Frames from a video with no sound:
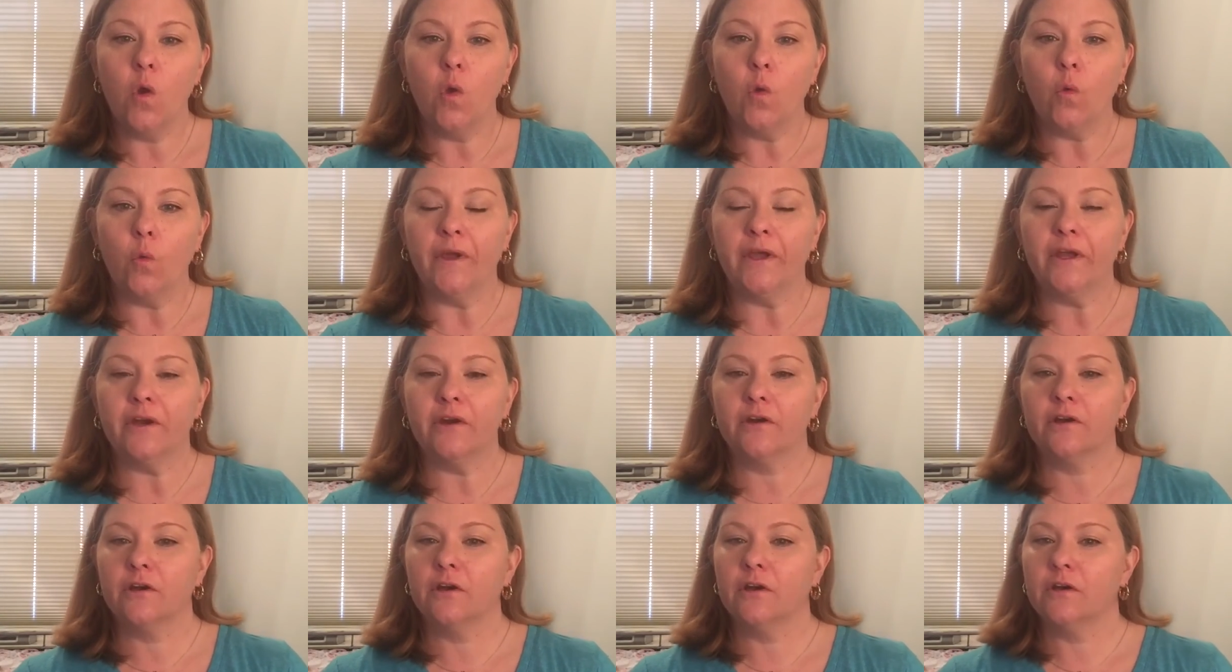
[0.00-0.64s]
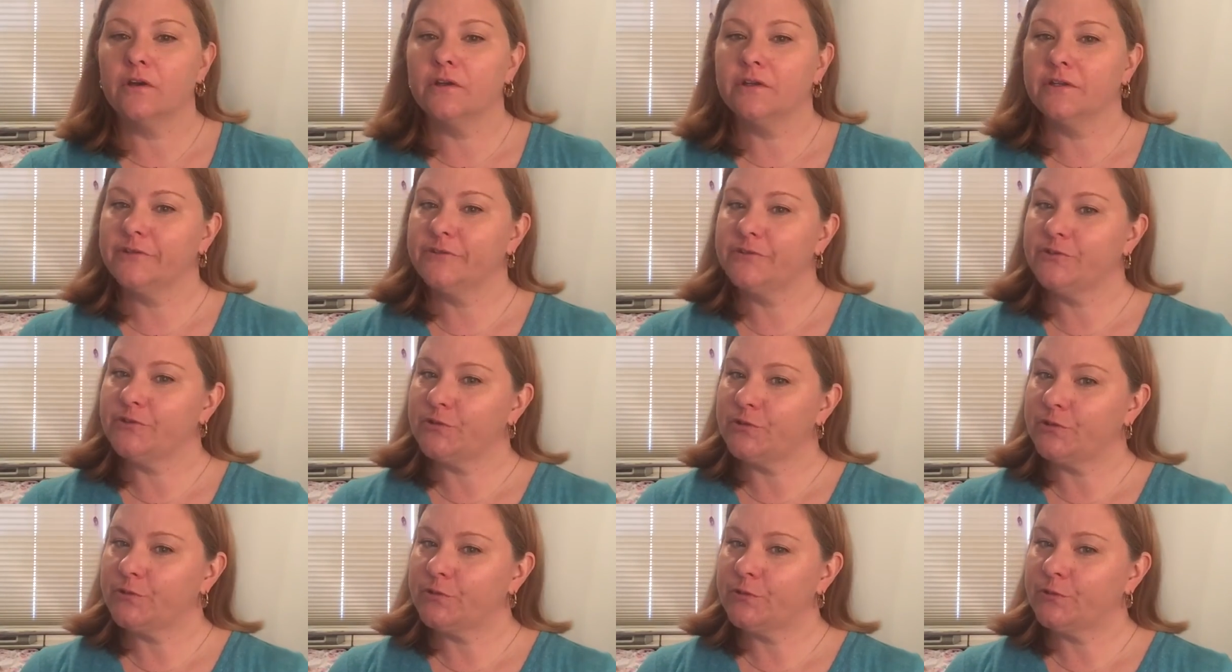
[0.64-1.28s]
We are going to
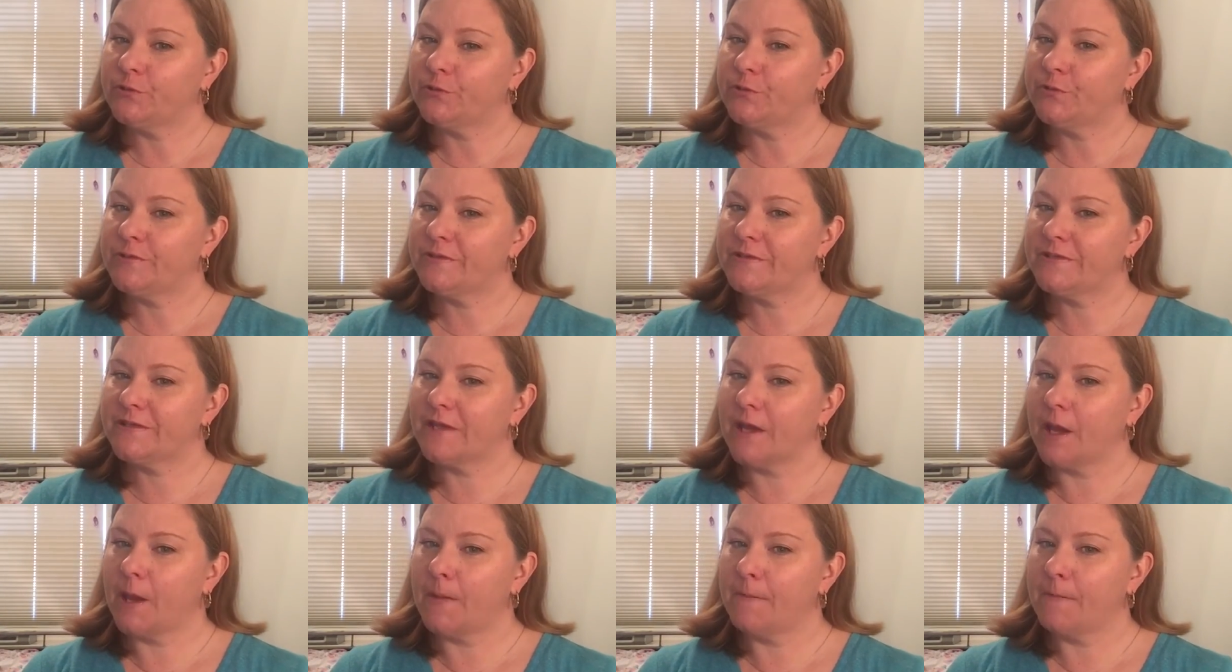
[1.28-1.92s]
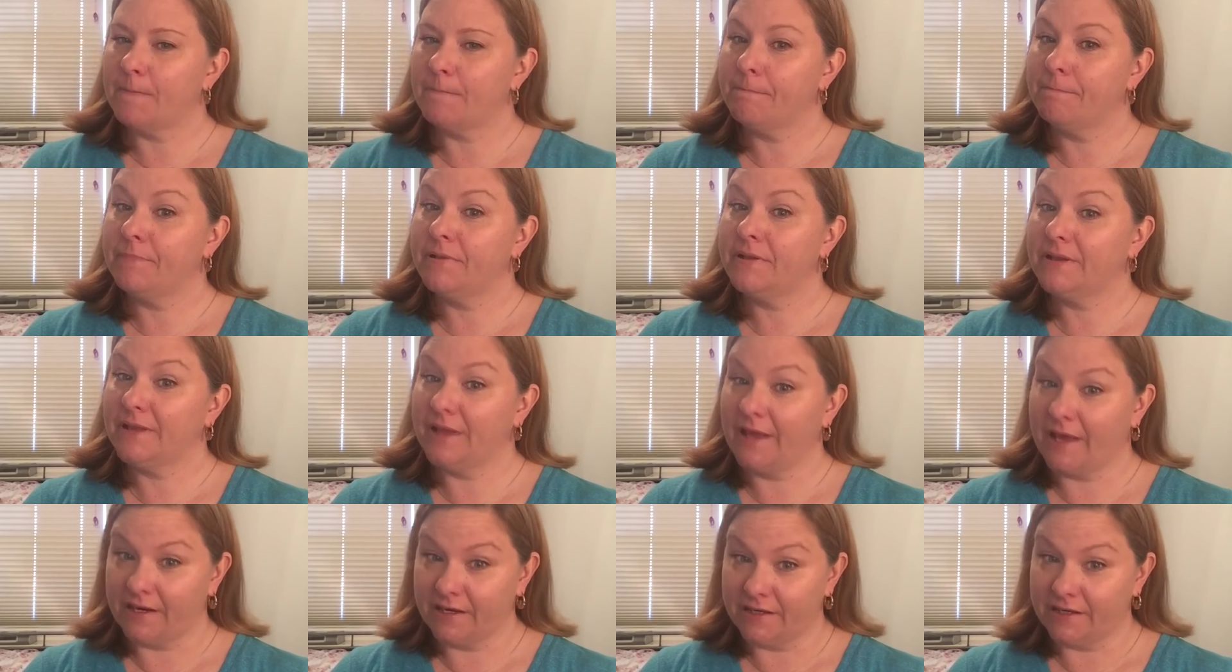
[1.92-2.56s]
do some
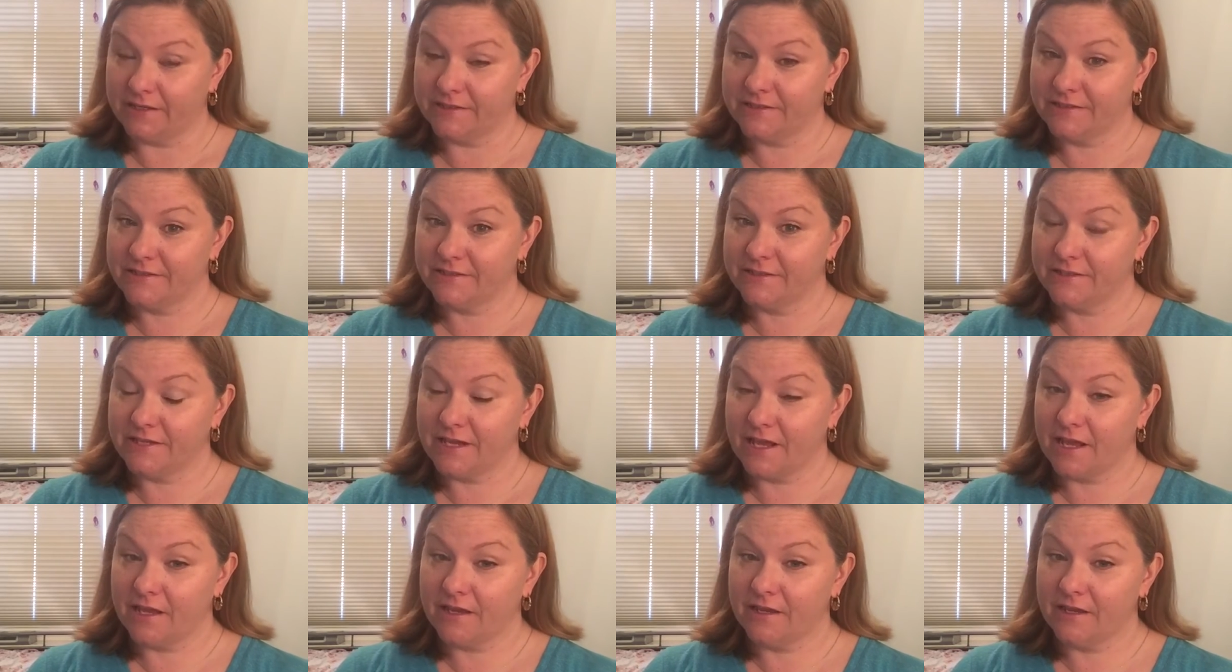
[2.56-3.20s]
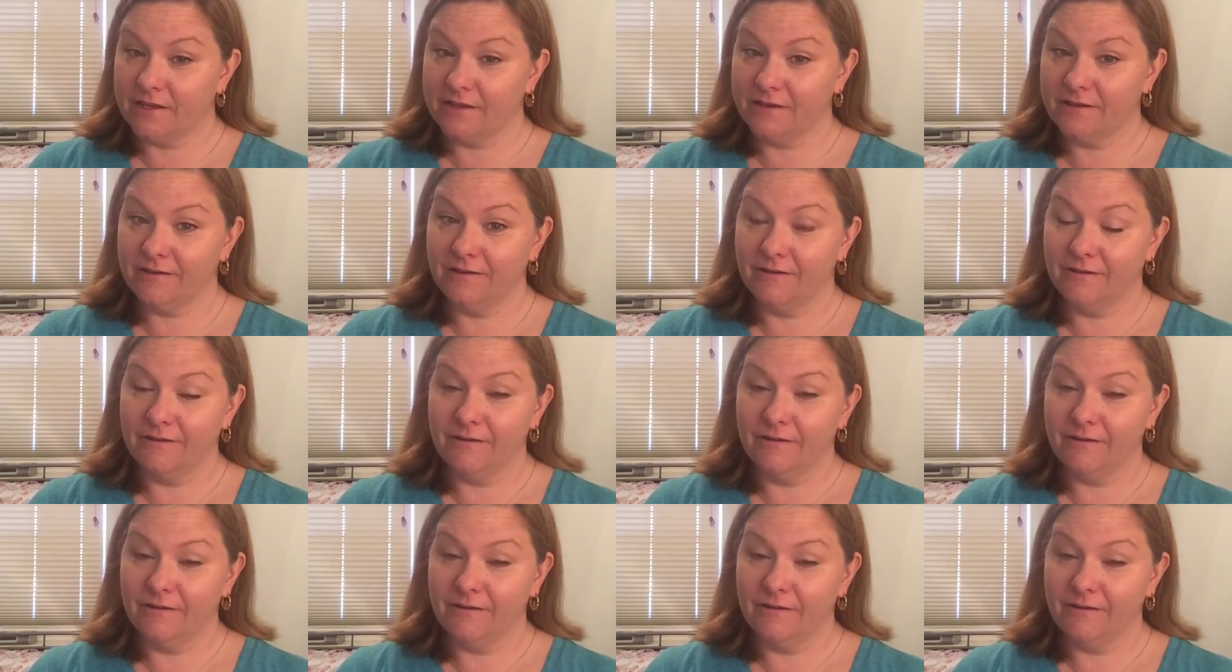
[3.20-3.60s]
planets today.